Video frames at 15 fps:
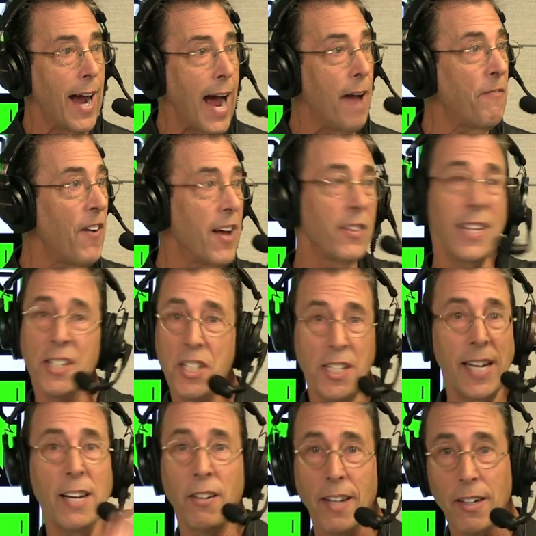I, I found this
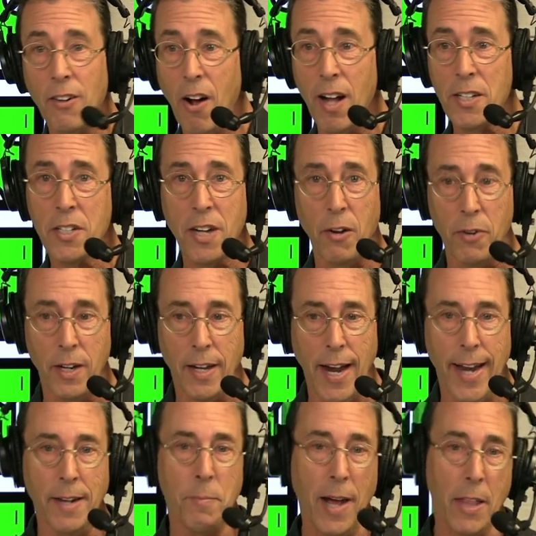deal at Costco
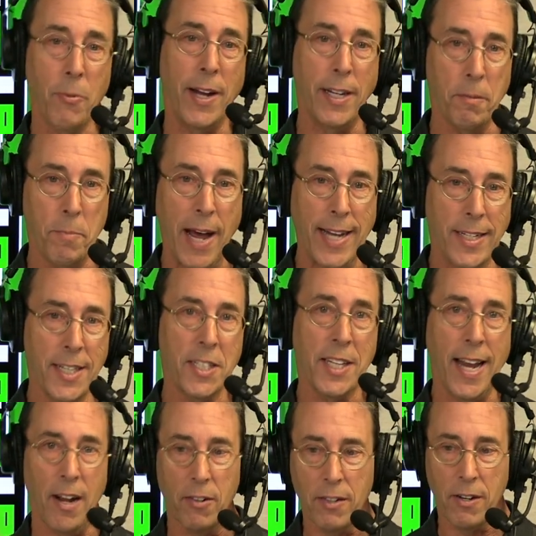today. By the way, you can buy
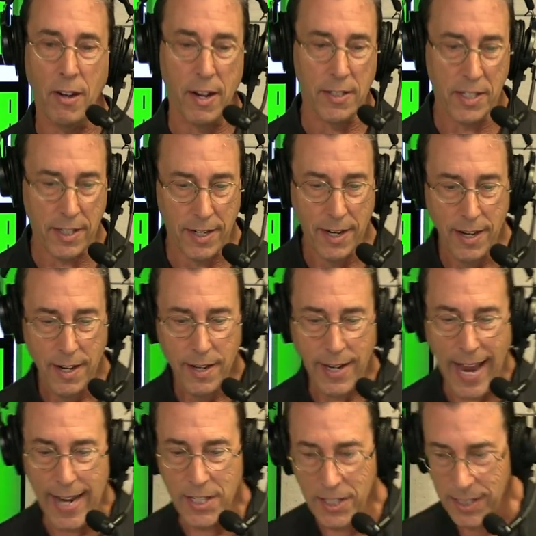discount cost,
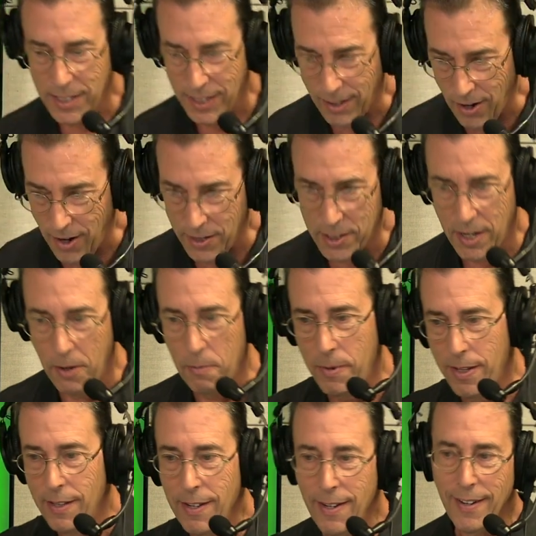caskets at Costco,
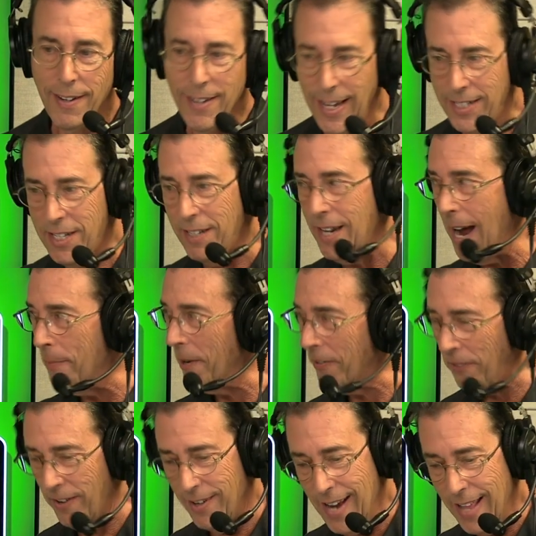but that's a
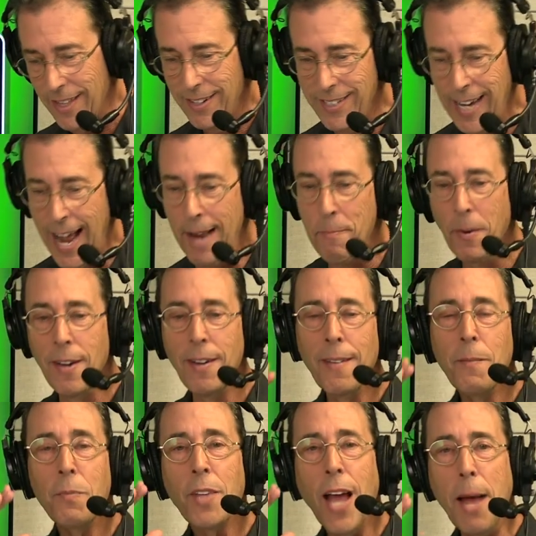topic for another time.
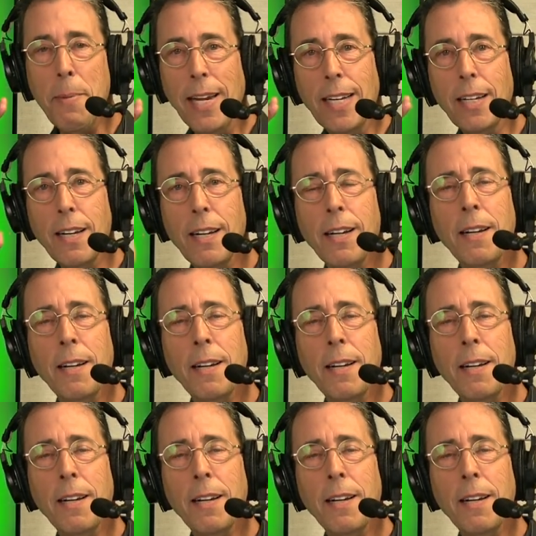I mean,